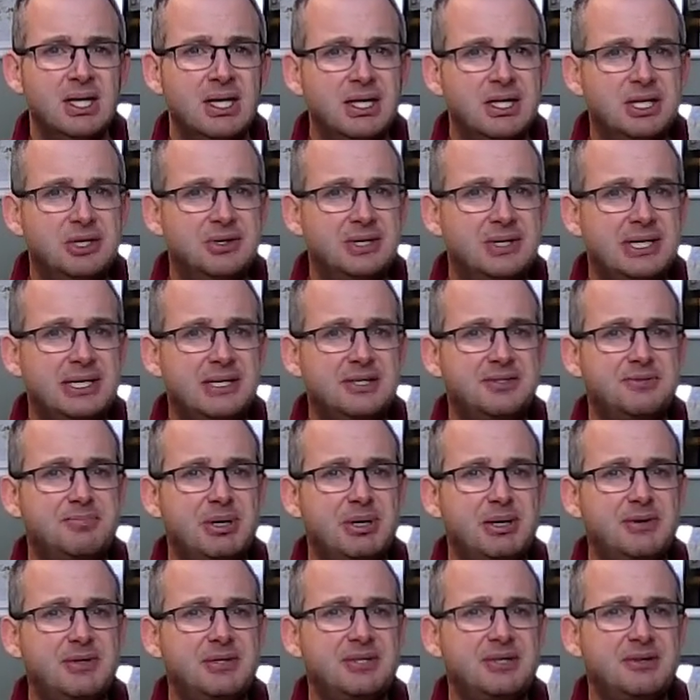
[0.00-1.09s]
You can
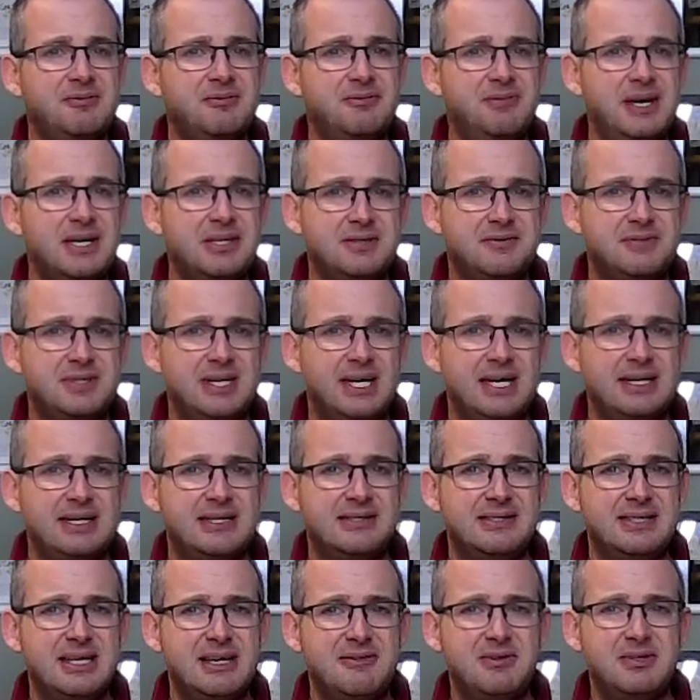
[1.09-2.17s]
experience the effects of
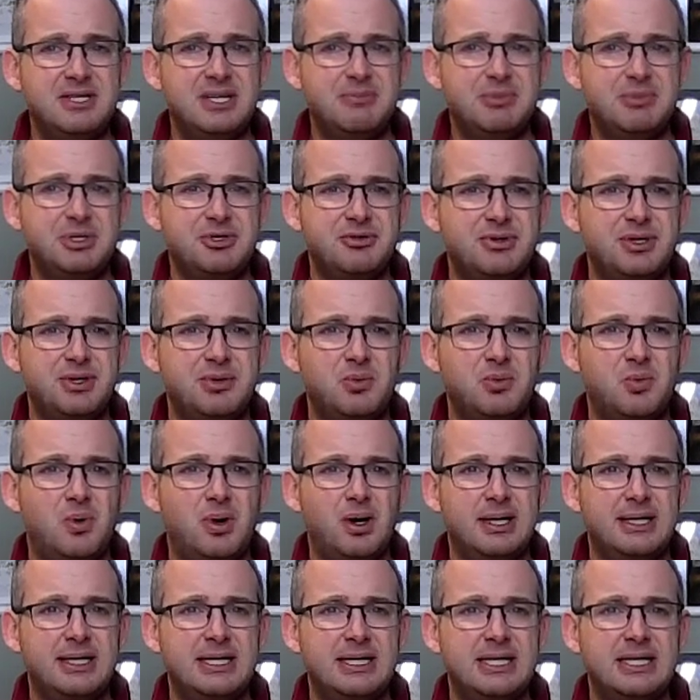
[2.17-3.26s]
tannins every time you drink a
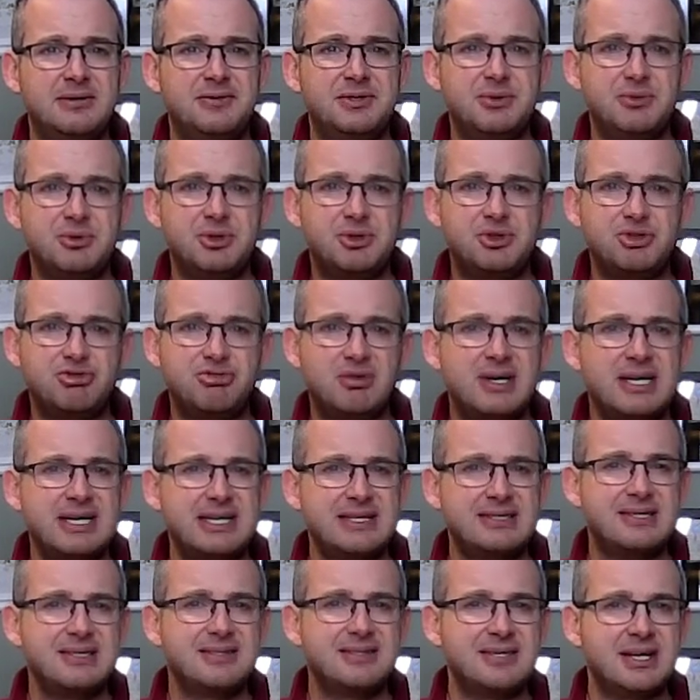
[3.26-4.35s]
wine that gives you a drying
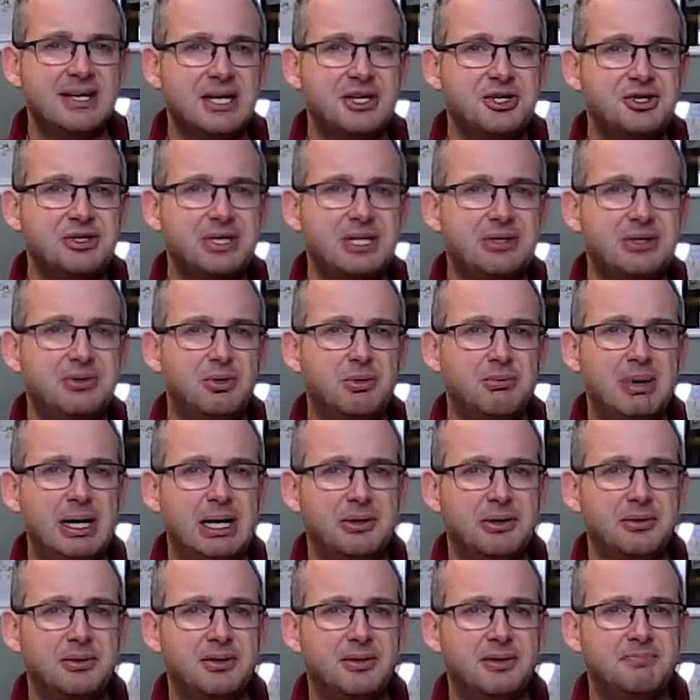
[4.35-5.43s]
sensation in your
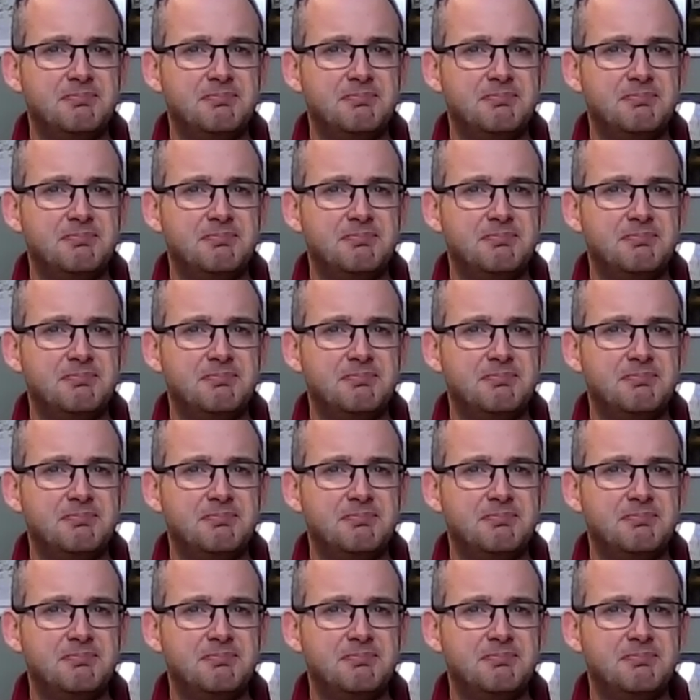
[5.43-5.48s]
mouth.